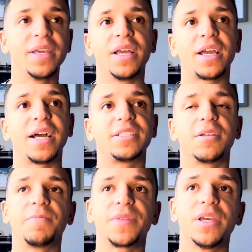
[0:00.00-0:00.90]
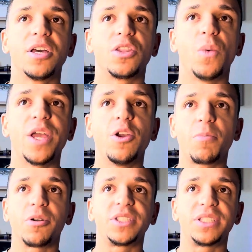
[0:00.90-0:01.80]
Guys, the way you
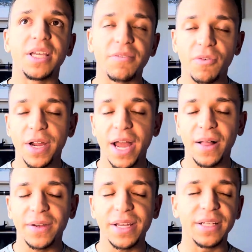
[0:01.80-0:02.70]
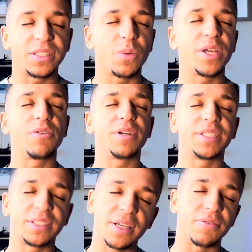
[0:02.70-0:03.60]
perceive reality is the way you
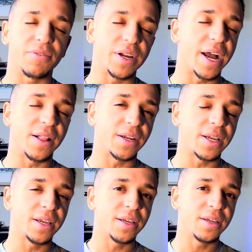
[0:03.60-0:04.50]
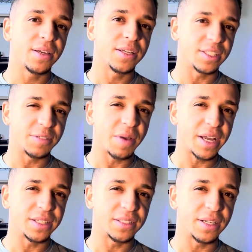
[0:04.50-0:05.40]
receive reality. Is this
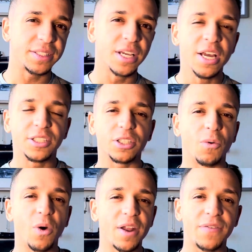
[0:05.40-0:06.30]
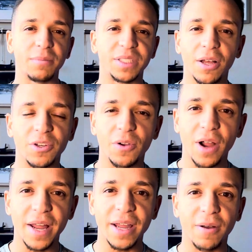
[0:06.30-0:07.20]
making sense? So what if I'm telling you
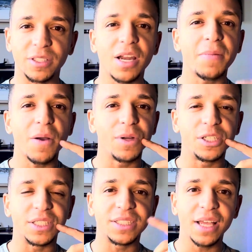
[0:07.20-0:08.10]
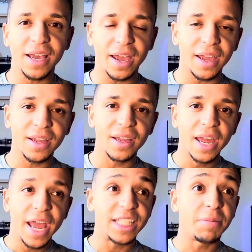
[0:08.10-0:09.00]
right now, it's not about what you say,
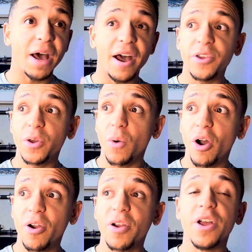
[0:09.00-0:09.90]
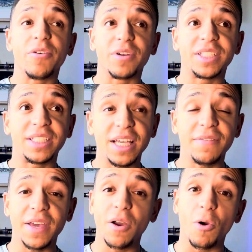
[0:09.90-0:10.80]
it's about how you are
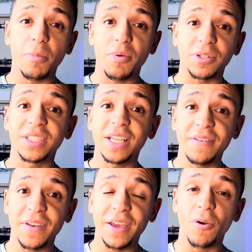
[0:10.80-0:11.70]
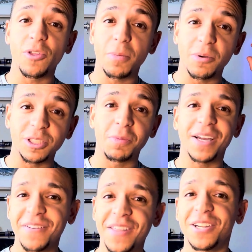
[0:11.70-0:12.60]
receiving or perceiving or the
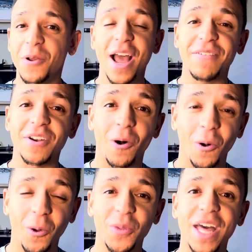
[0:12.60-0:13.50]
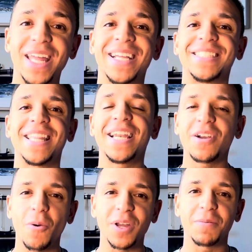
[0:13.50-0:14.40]
perspective that you have and hold that is then
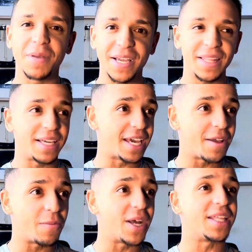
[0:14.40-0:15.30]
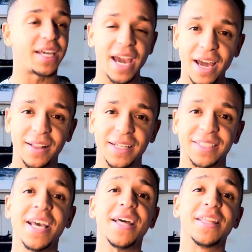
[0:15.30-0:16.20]
going to be the gateway, the
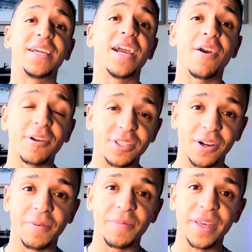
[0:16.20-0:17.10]
catalyst, the character